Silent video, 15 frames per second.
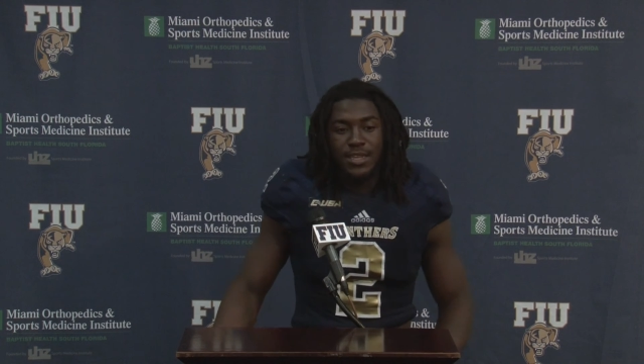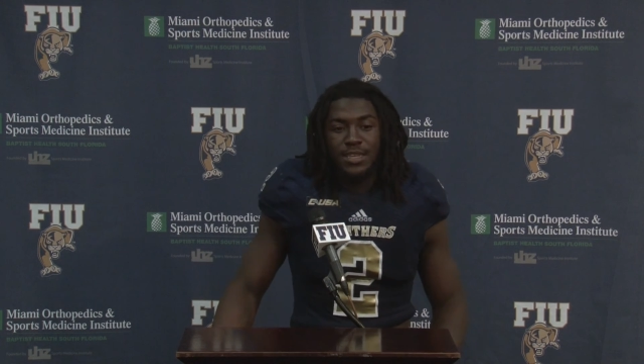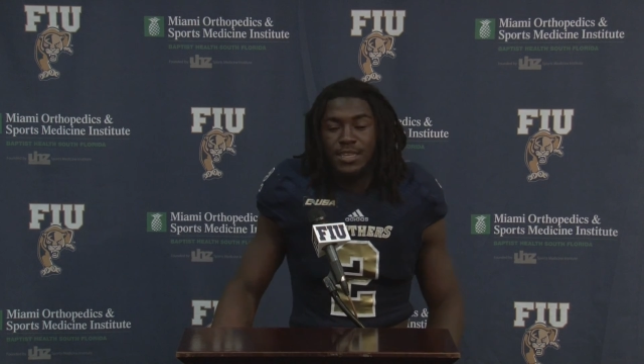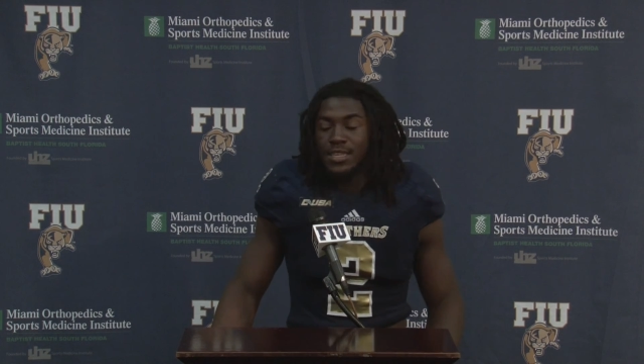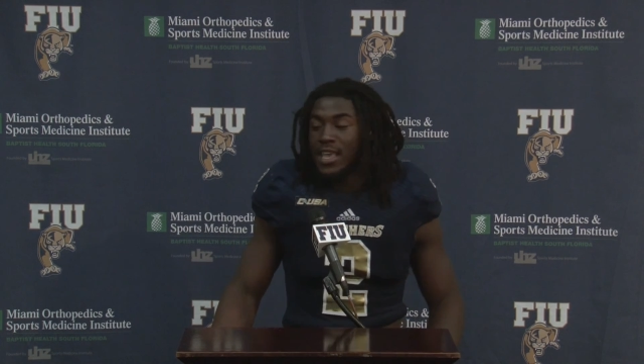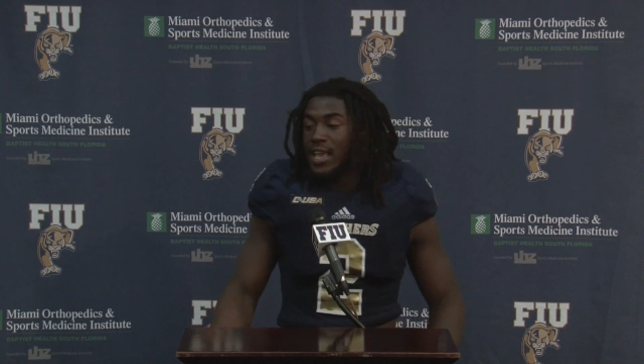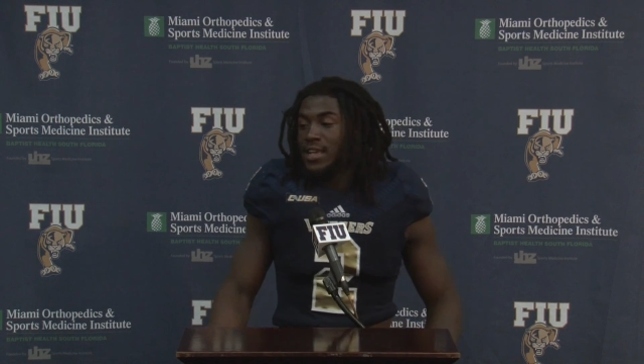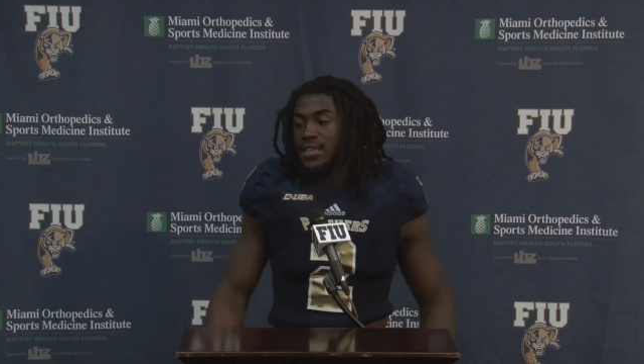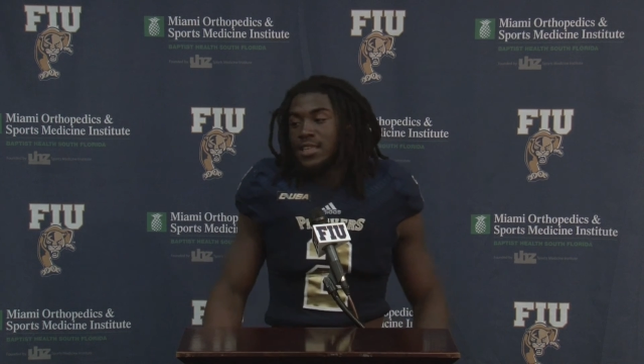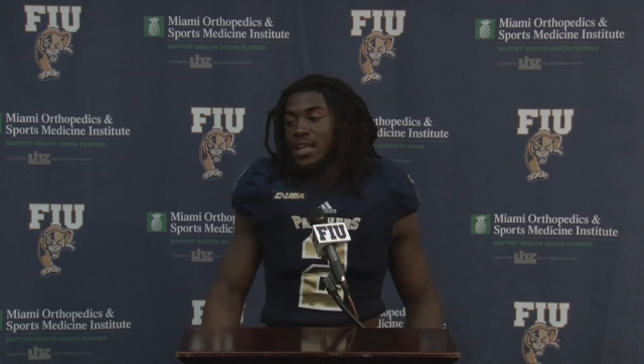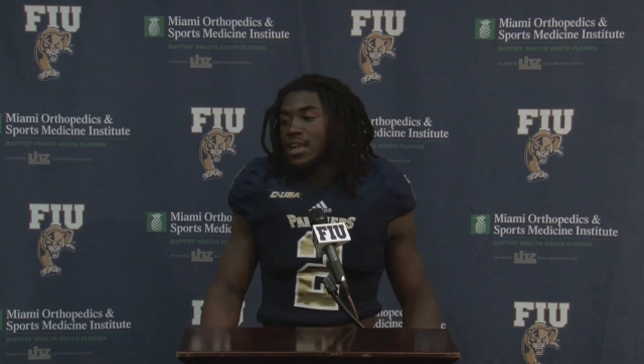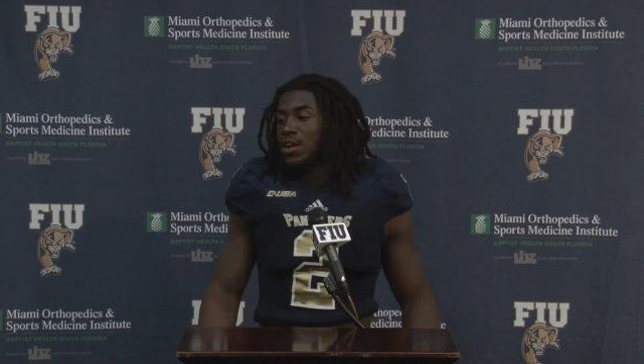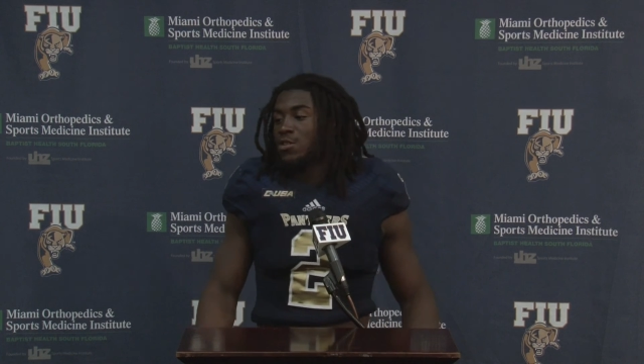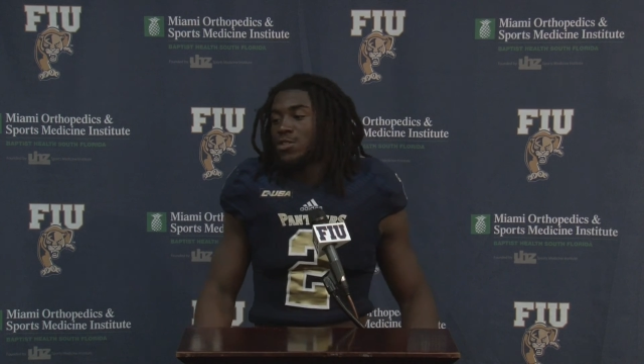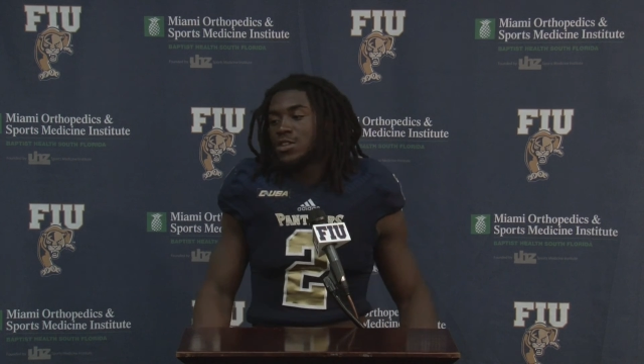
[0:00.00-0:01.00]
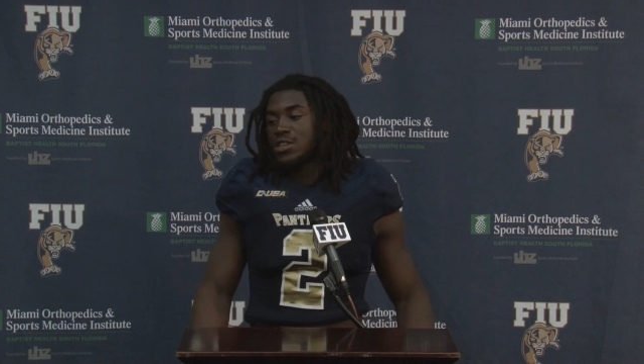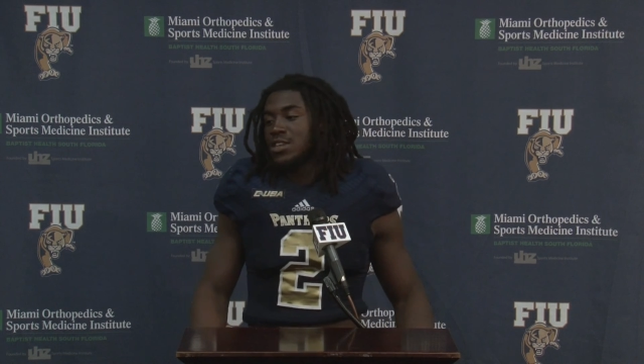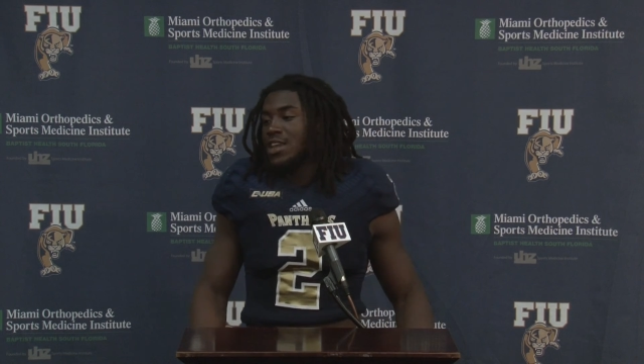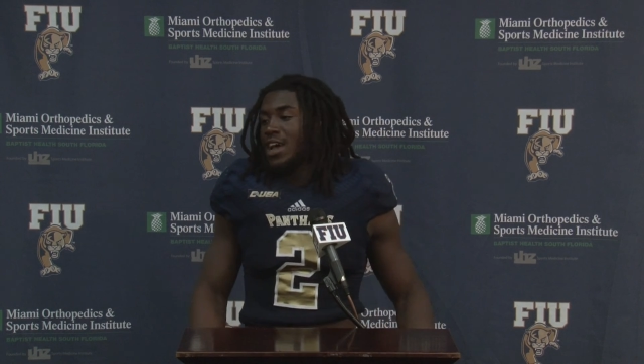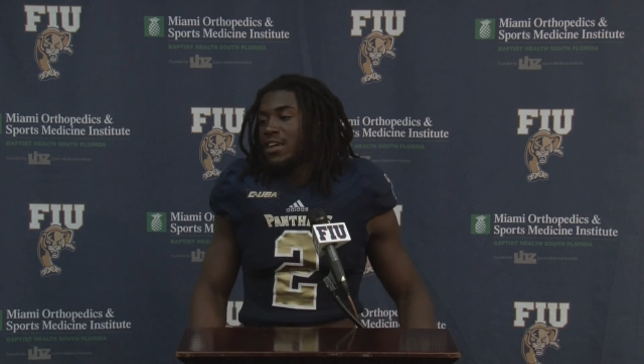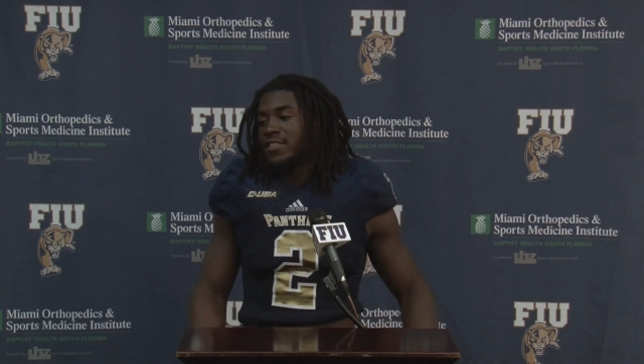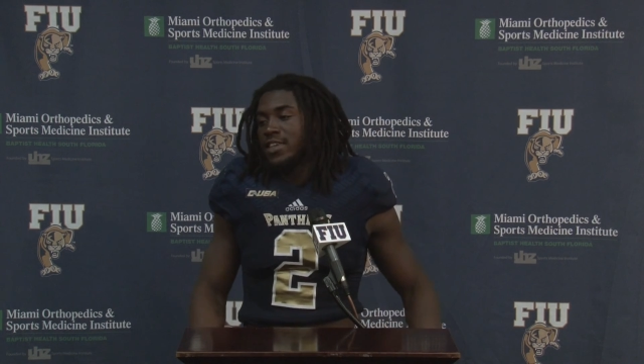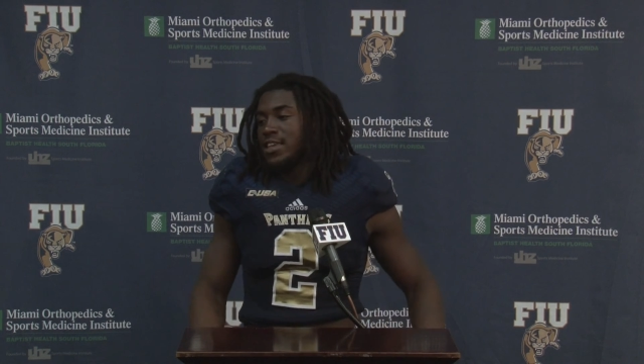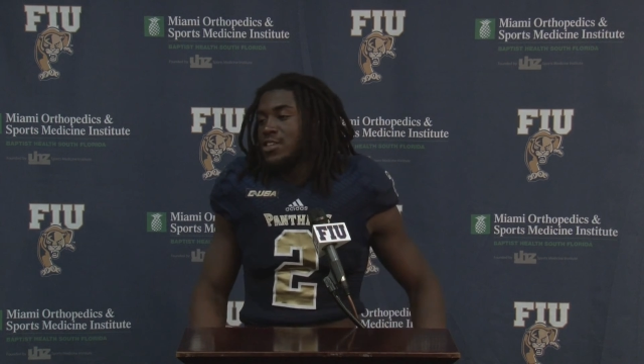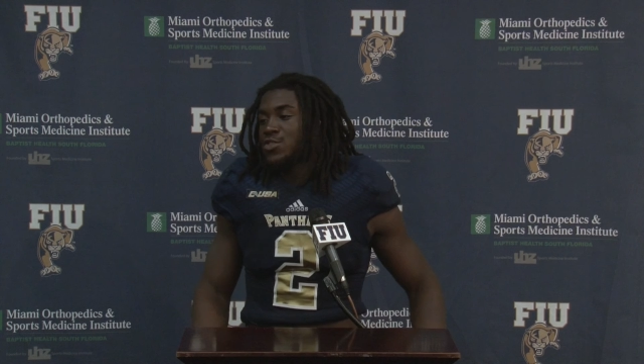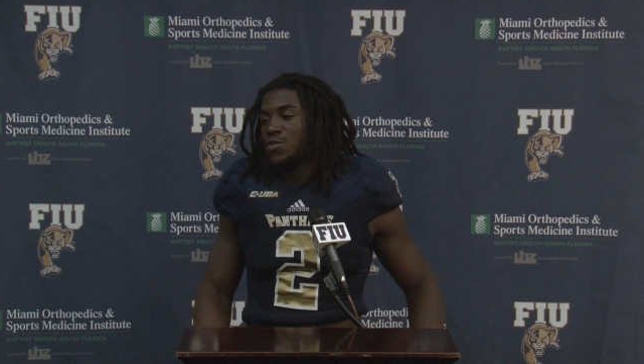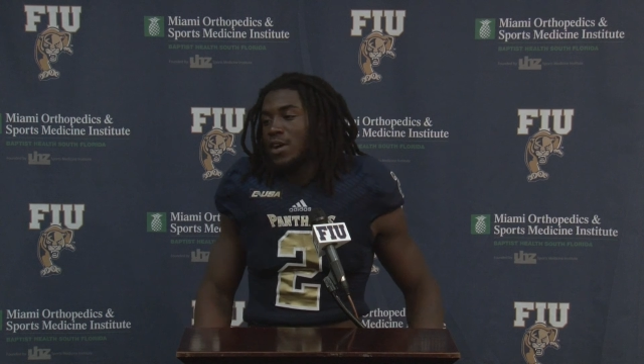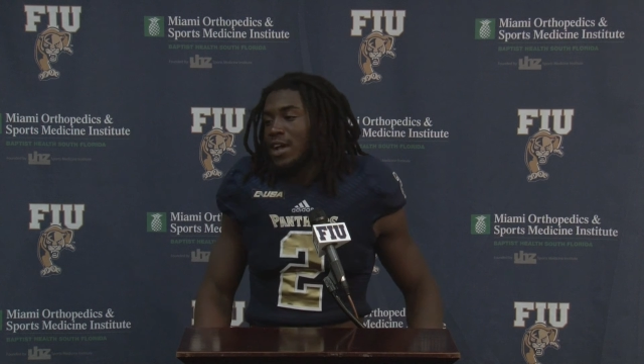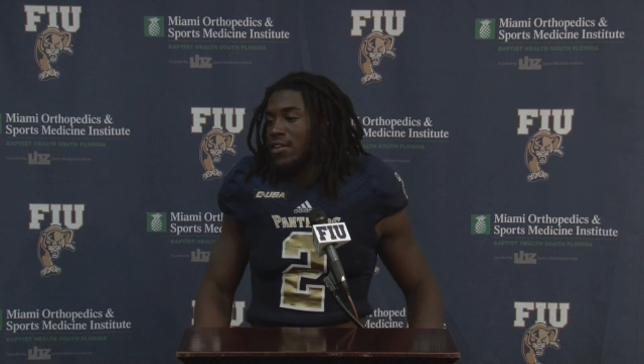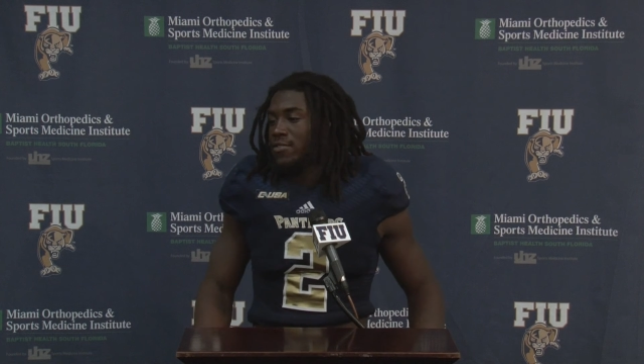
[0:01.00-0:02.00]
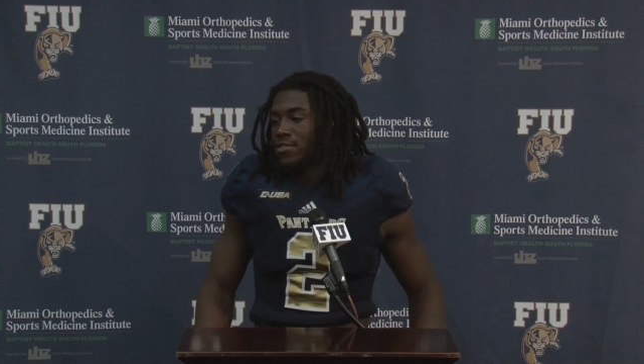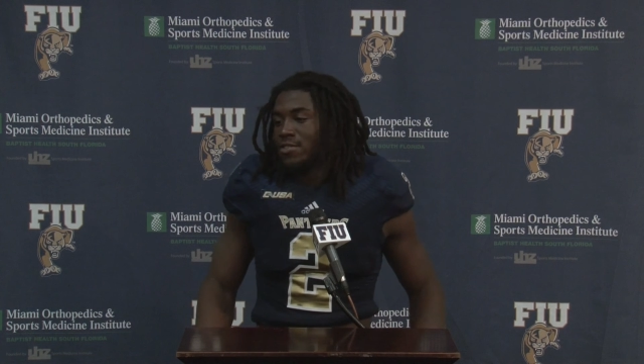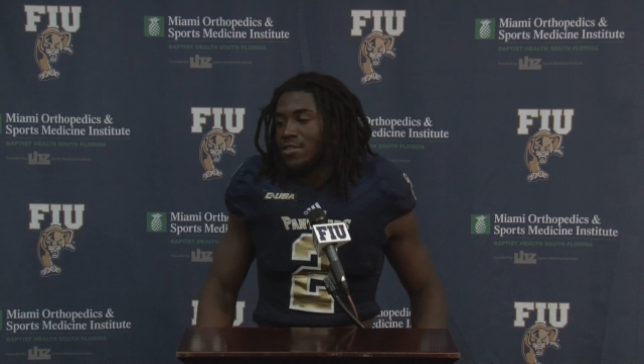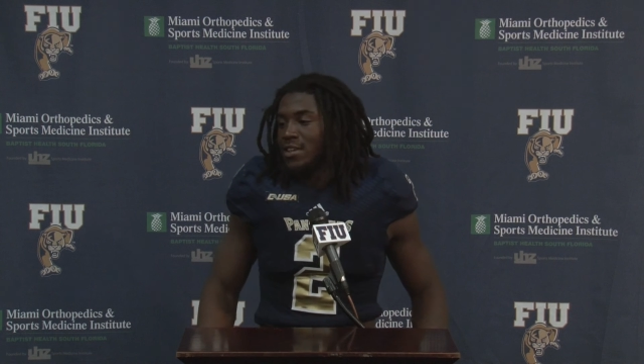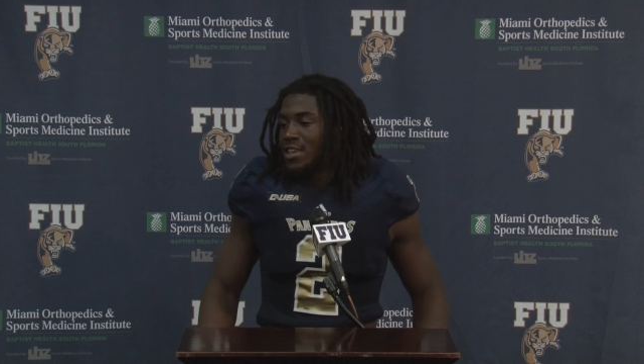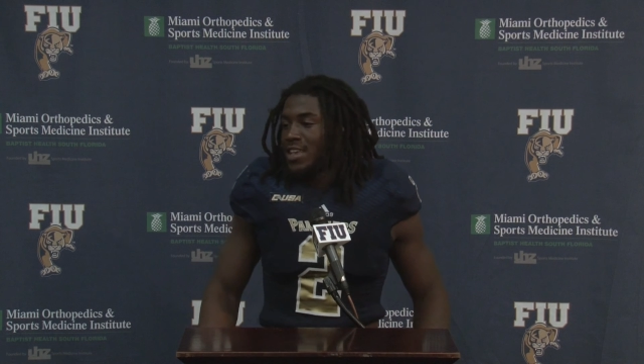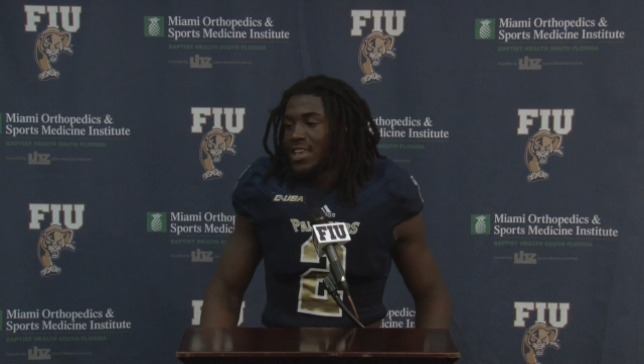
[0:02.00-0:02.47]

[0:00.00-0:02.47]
These games that coaches should not have to get you hyped for.